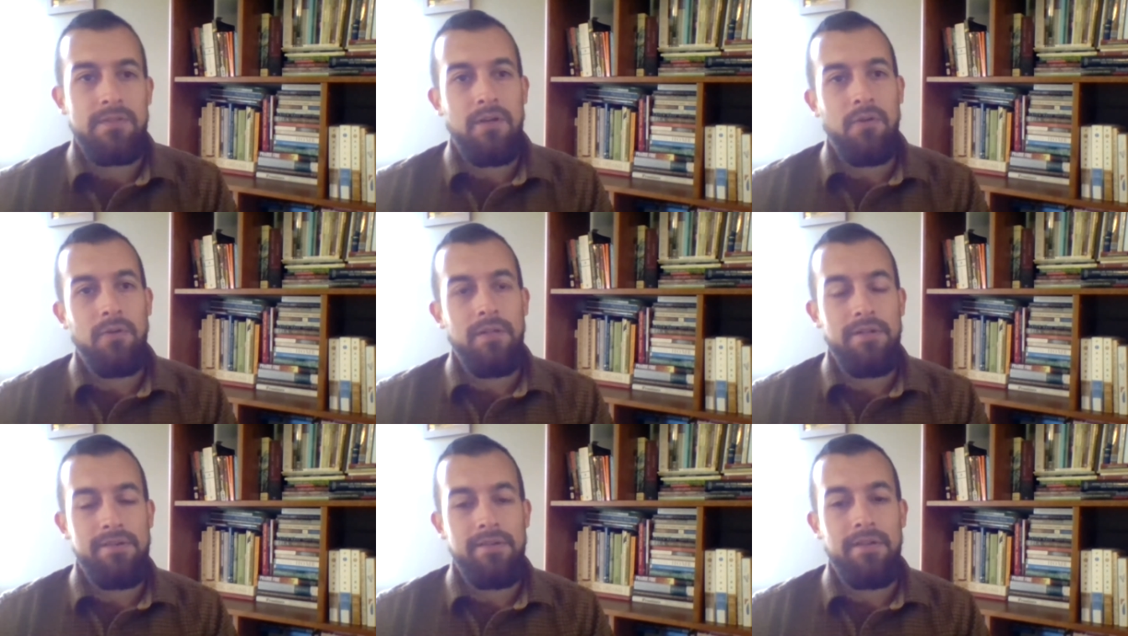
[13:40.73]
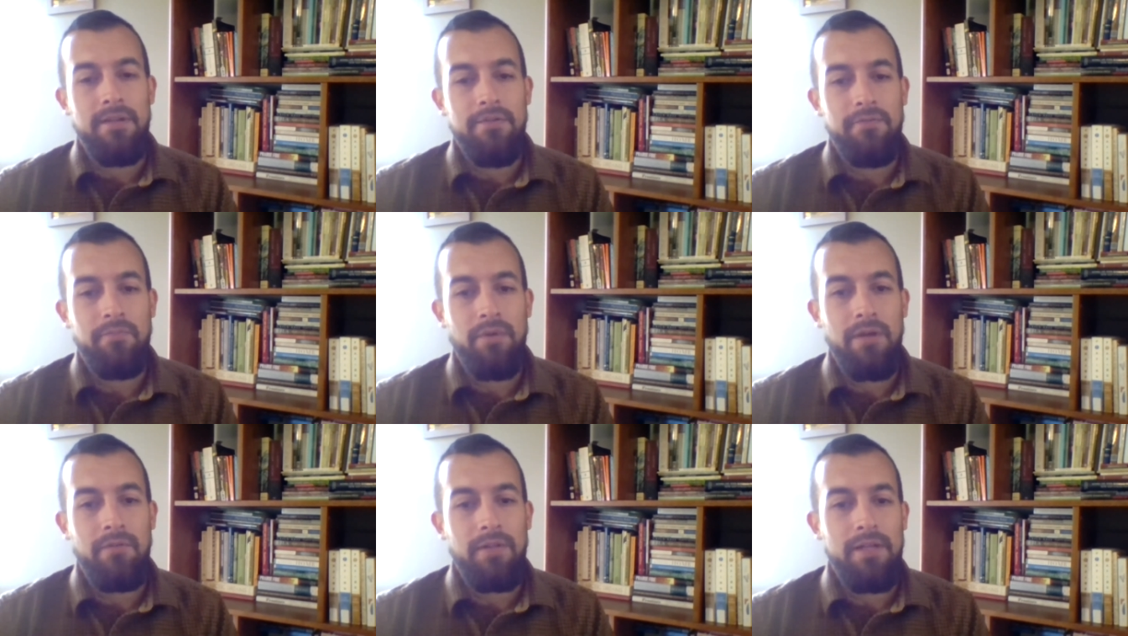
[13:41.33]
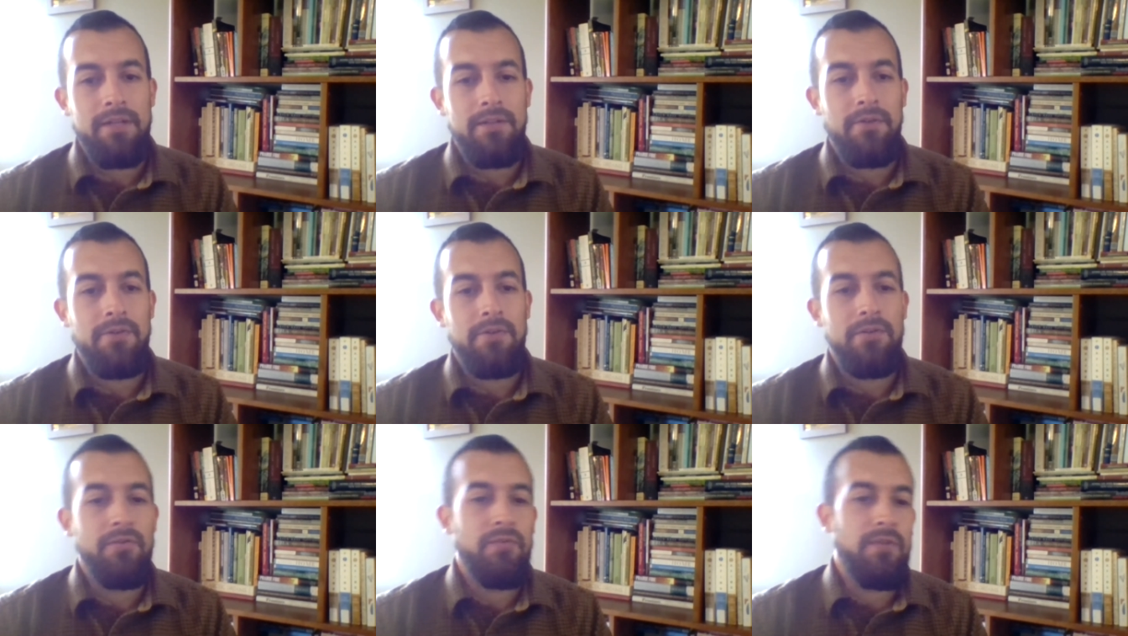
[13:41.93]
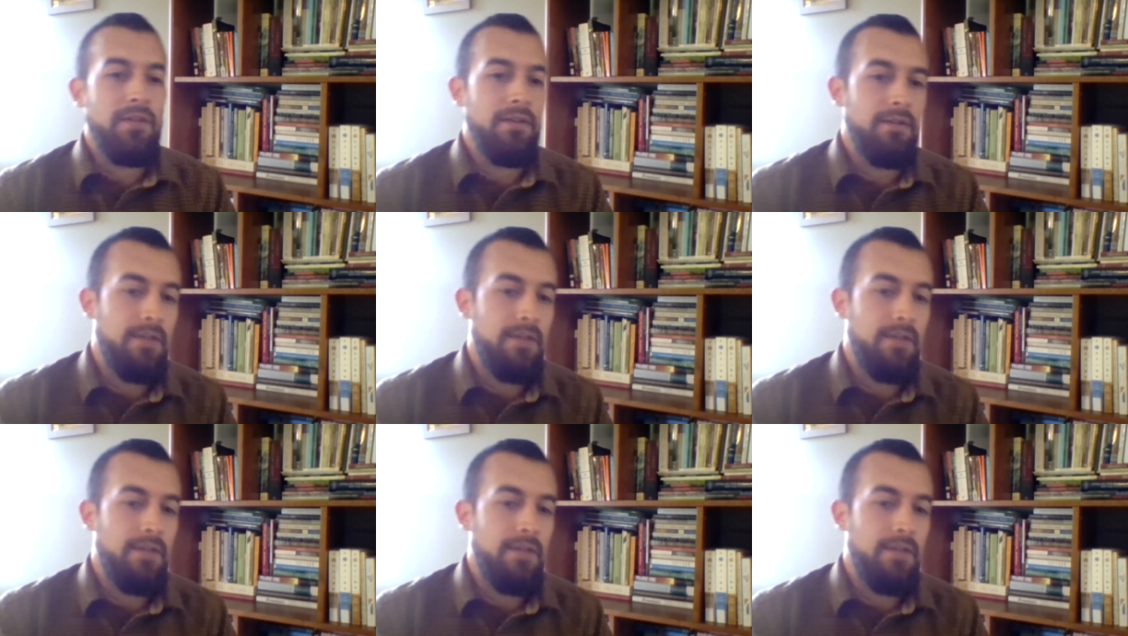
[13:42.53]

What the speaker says: coalition of private landowners and